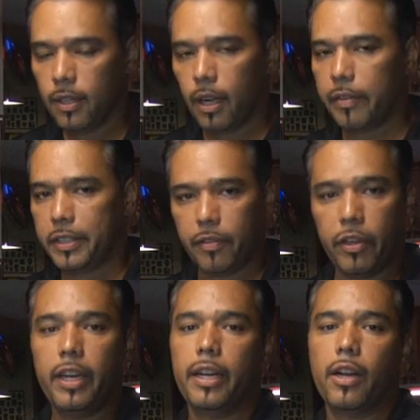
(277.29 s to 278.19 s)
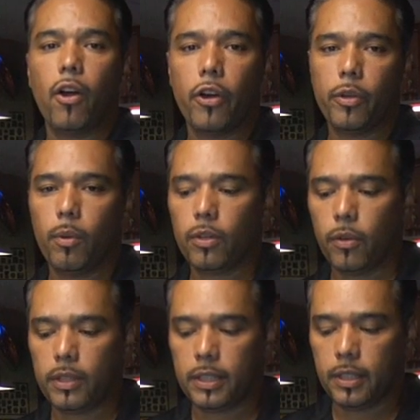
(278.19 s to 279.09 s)
Obviously if you're hitting it hard, you won't
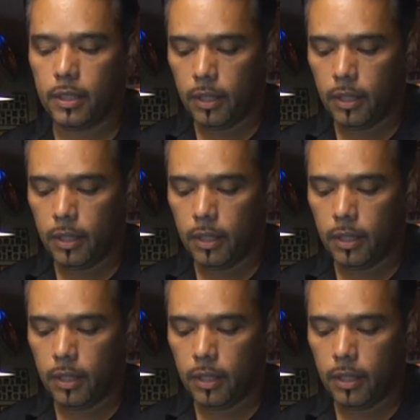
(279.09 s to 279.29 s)
notice it.